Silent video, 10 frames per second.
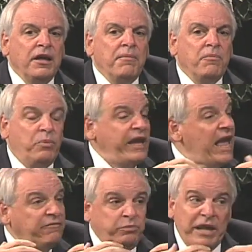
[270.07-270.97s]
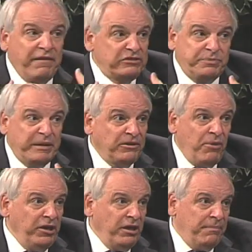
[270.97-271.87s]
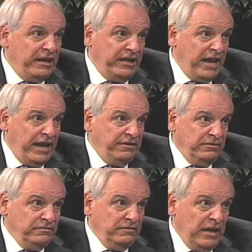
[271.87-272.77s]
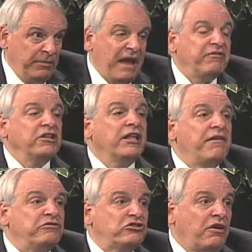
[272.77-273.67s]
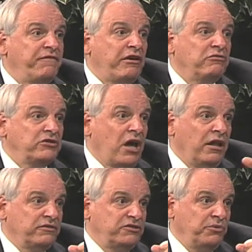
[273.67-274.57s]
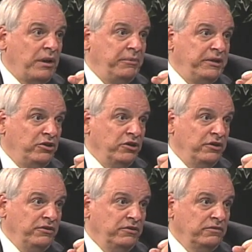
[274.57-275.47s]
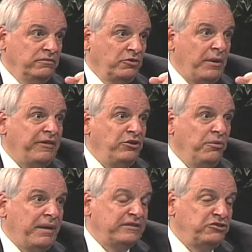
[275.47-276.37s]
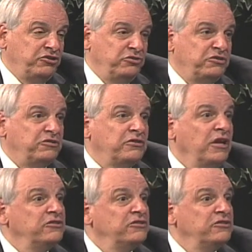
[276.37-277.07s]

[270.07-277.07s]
We haven't spent the money on Medicaid, and we haven't leveraged our federal dollars the way we could, right, the way they do in Massachusetts.